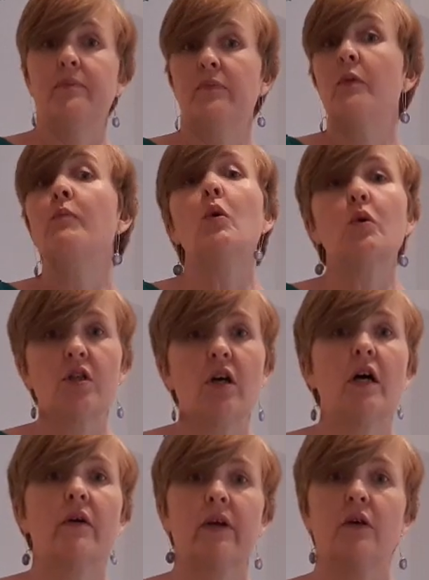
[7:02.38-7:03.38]
more
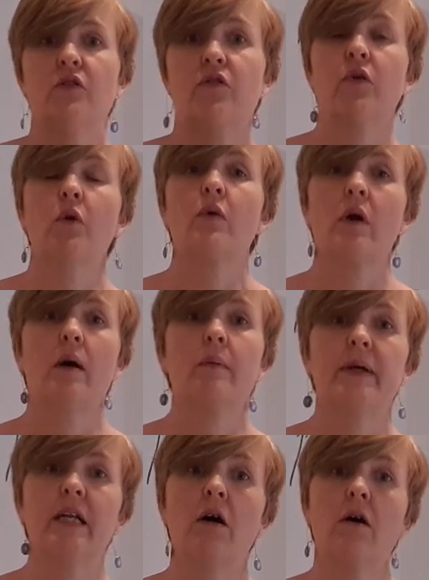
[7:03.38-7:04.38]
tiring on the forearm
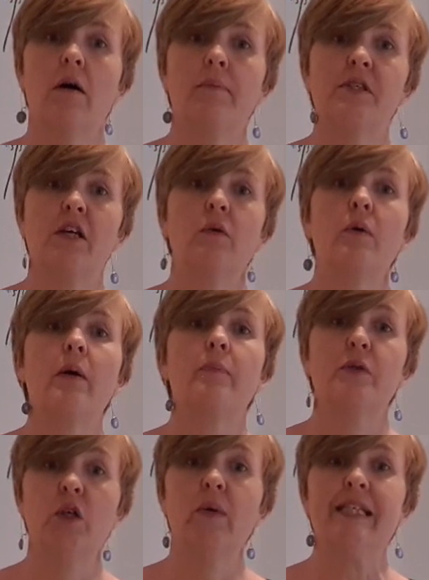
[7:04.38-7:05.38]
and arm, so I'll
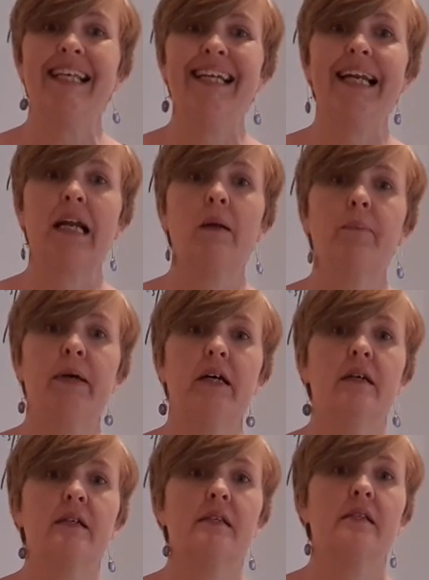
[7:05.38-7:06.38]
do it in little
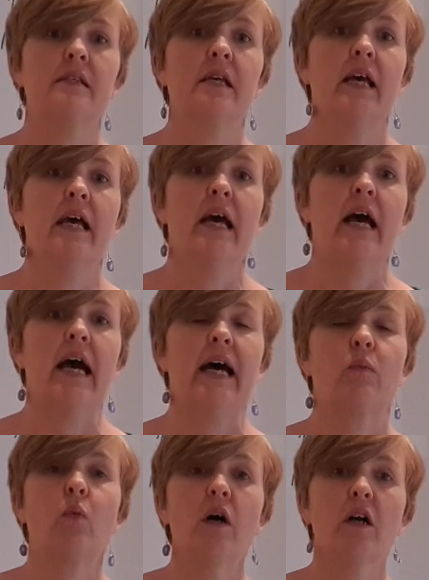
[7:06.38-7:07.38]
bursts
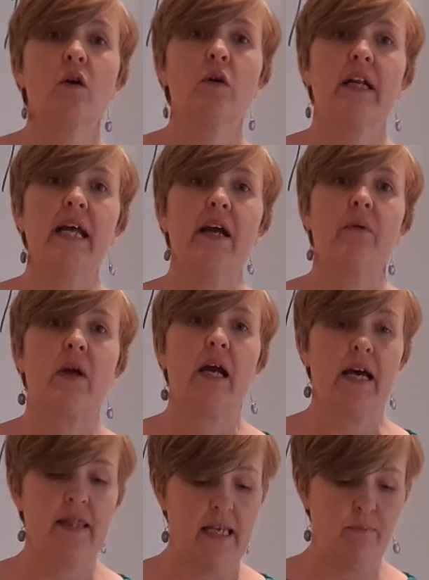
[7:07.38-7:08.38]
and work on an area
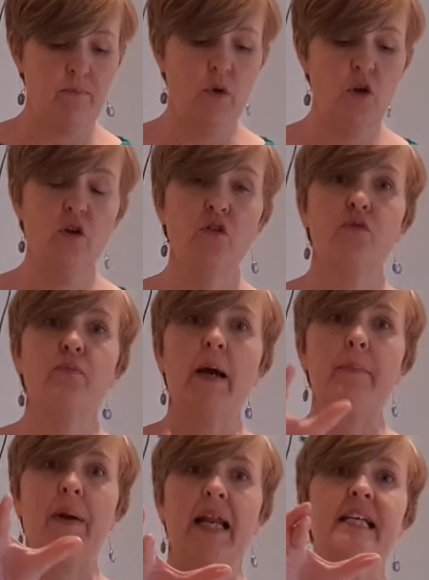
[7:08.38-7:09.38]
and then move my
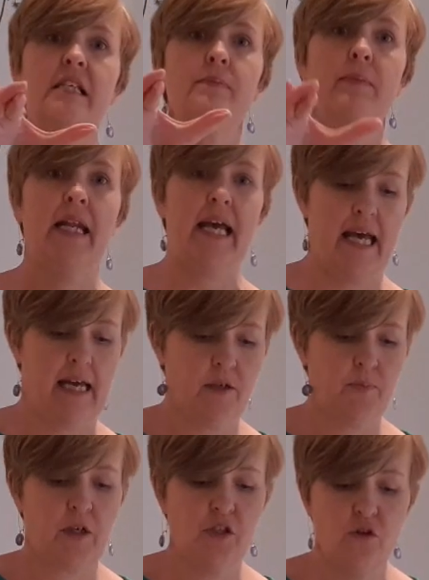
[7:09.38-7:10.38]
placement hand,
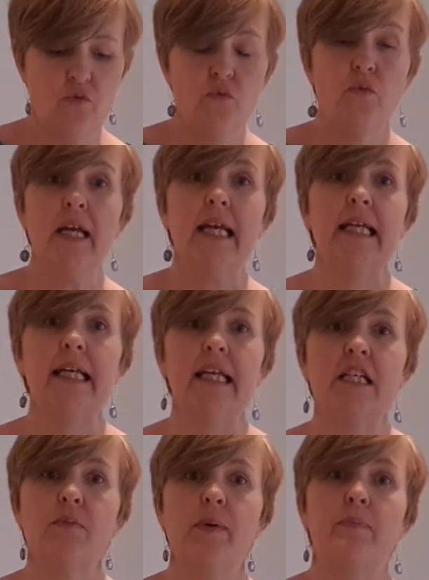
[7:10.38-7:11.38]
because you really
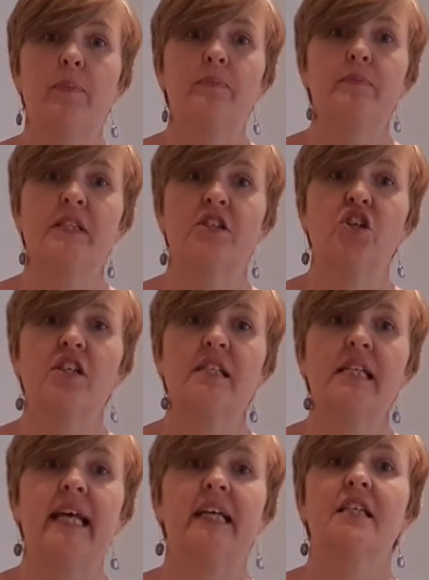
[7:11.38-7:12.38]
need to be just
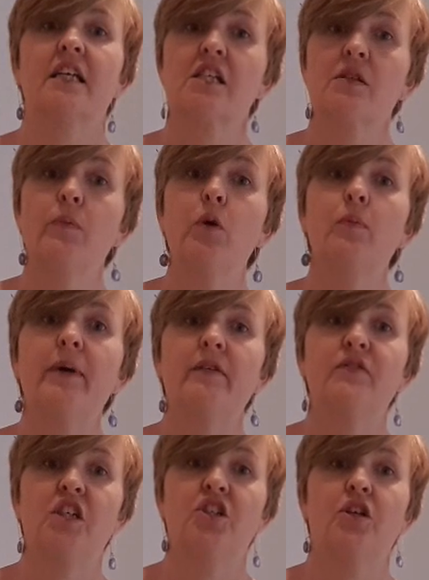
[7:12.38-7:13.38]
selecting a small bit of
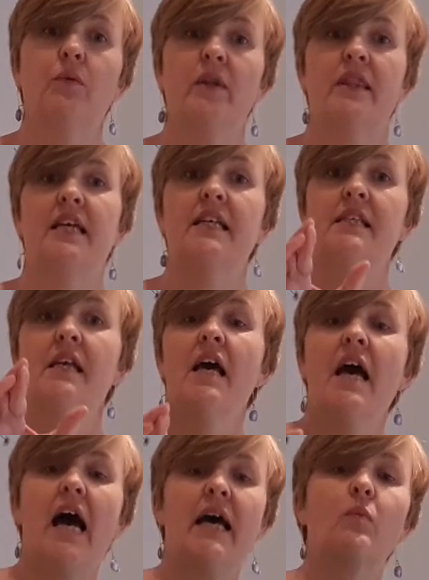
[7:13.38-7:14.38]
tissue with this
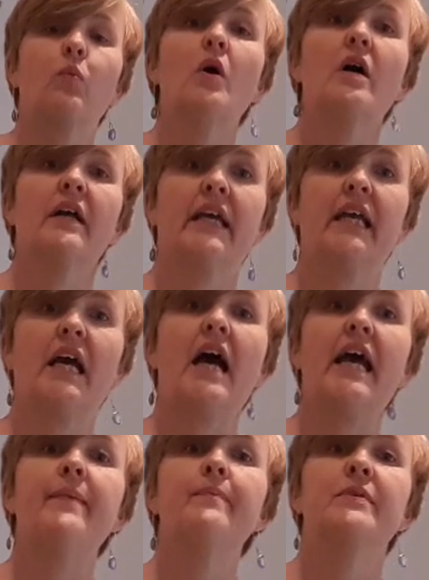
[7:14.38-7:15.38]
and working
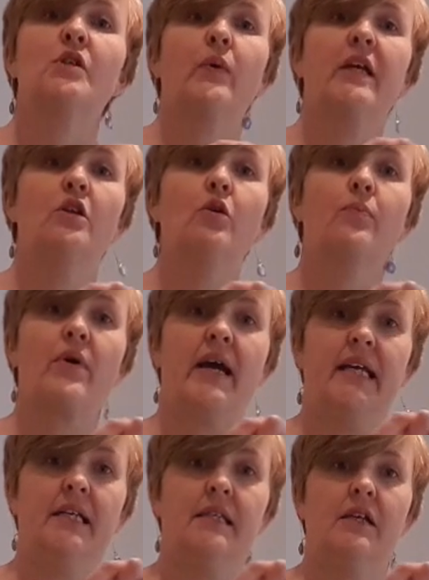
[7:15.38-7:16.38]
in between your
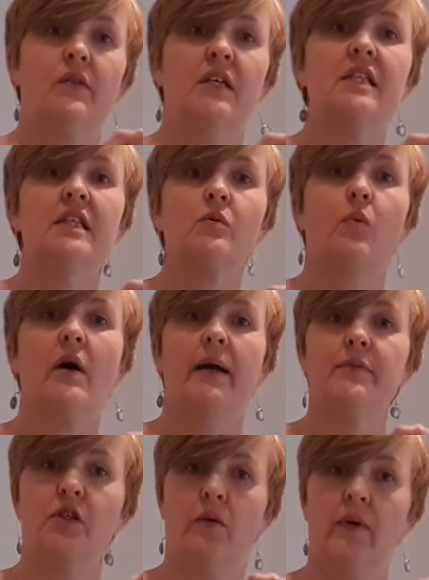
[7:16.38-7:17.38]
brace. So this is what
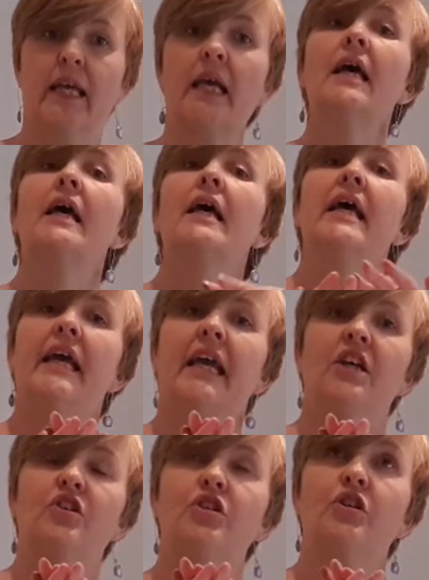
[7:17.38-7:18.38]
I'm doing.
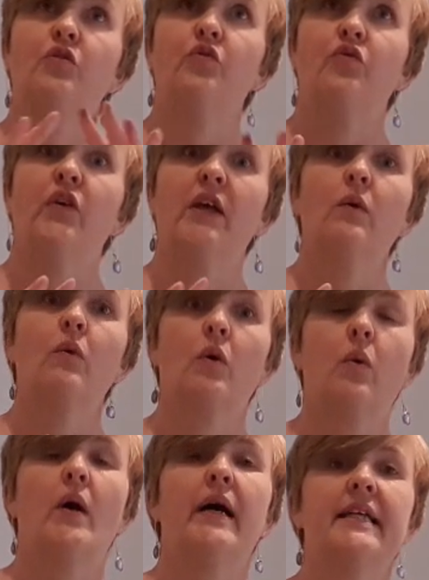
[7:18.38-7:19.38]
It should feel
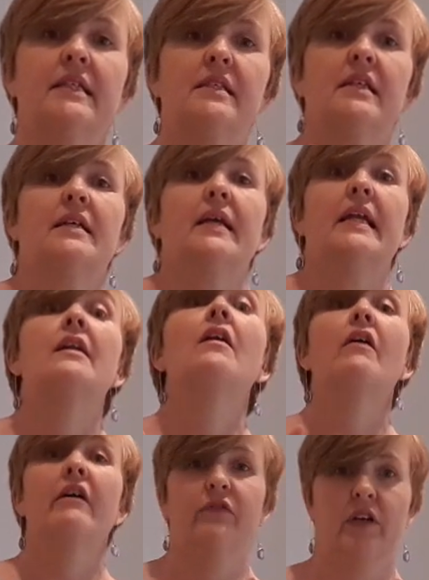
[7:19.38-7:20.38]
quite
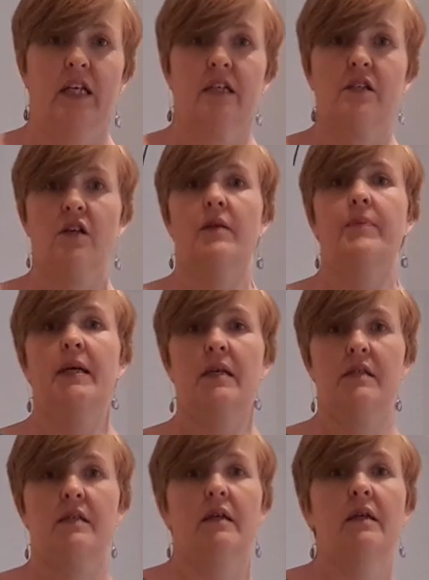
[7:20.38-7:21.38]
enlivening to the
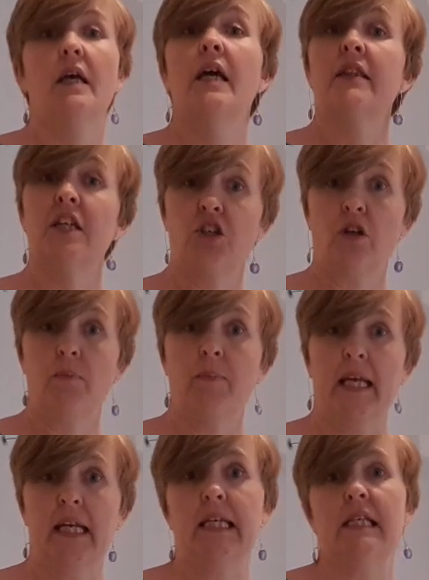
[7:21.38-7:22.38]
person. There shouldn't
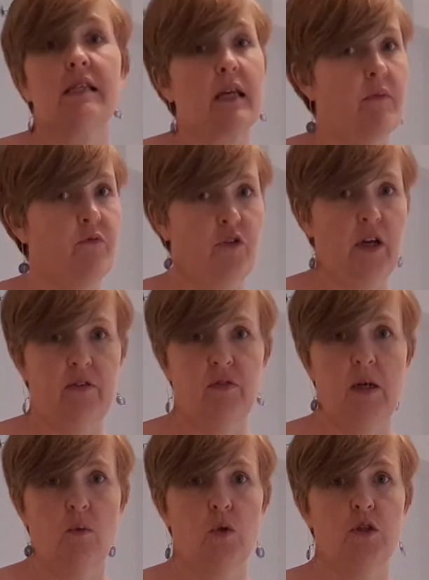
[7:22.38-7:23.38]
be any discomfort. If
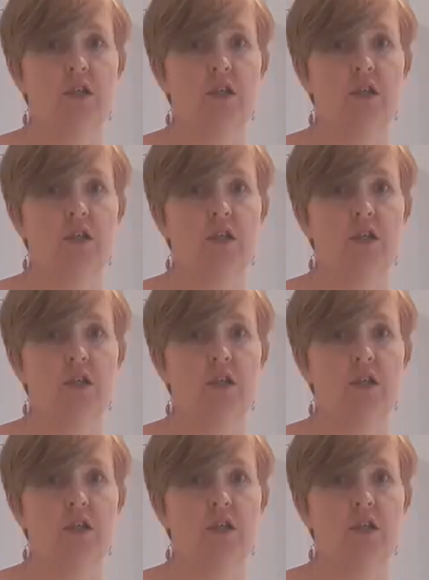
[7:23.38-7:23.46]
there was,